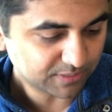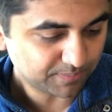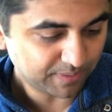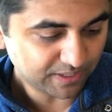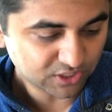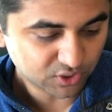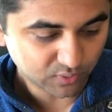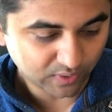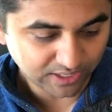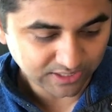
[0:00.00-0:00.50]

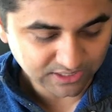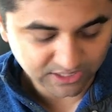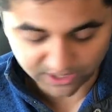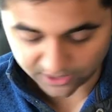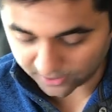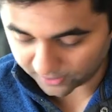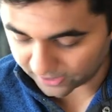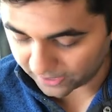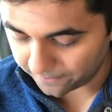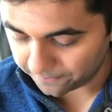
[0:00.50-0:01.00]
page right here.
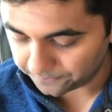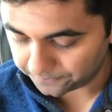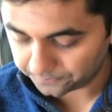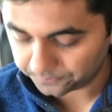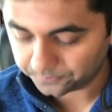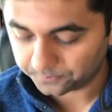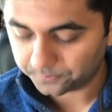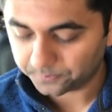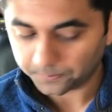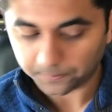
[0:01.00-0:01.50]
Okay.
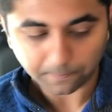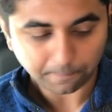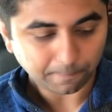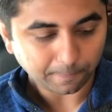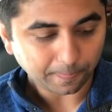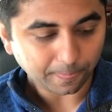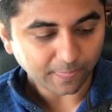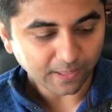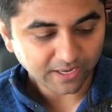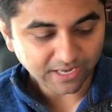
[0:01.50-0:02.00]

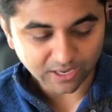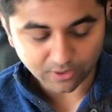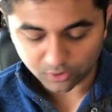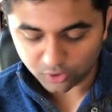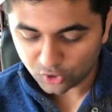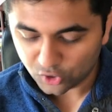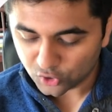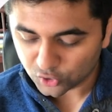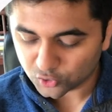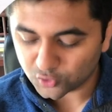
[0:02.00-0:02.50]
Now,
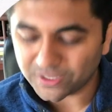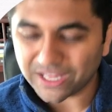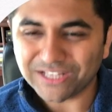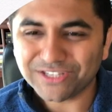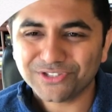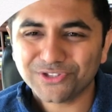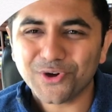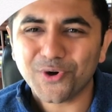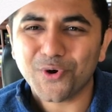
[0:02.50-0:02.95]
so that's the